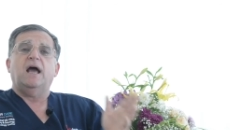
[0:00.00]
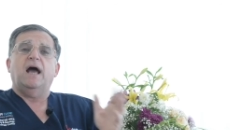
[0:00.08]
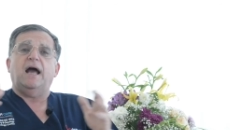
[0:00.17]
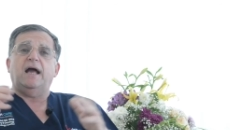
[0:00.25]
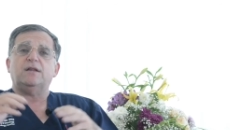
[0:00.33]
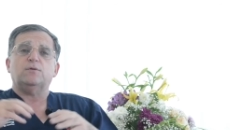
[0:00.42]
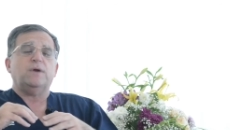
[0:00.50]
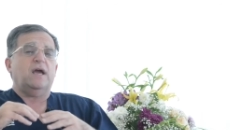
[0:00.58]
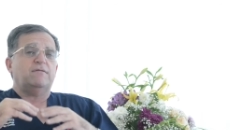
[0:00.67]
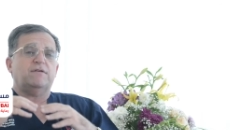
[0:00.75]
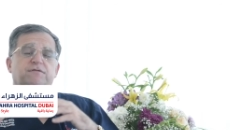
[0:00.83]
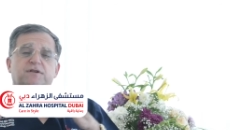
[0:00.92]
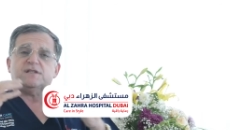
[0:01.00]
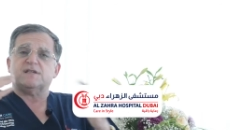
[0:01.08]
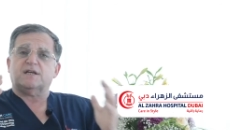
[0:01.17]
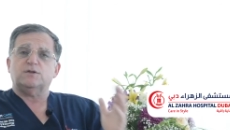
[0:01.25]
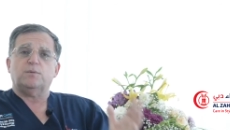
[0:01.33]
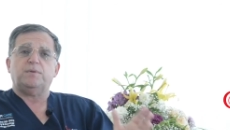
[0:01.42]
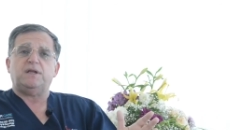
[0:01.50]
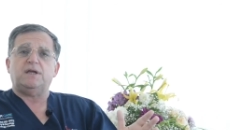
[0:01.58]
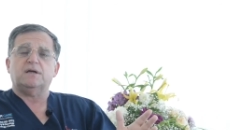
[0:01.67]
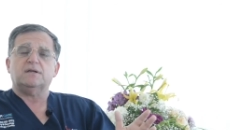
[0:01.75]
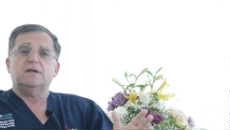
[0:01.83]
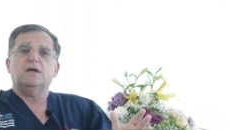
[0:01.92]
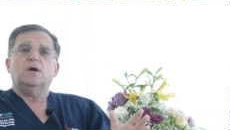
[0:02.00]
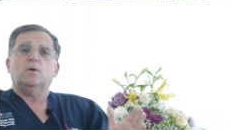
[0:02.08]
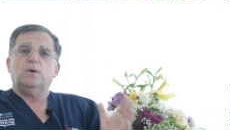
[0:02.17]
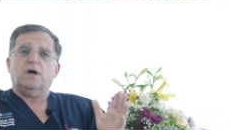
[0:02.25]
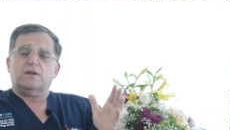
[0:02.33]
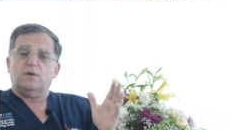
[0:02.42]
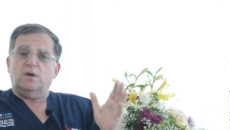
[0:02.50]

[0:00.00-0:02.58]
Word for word: and we have a free second opinion. We are the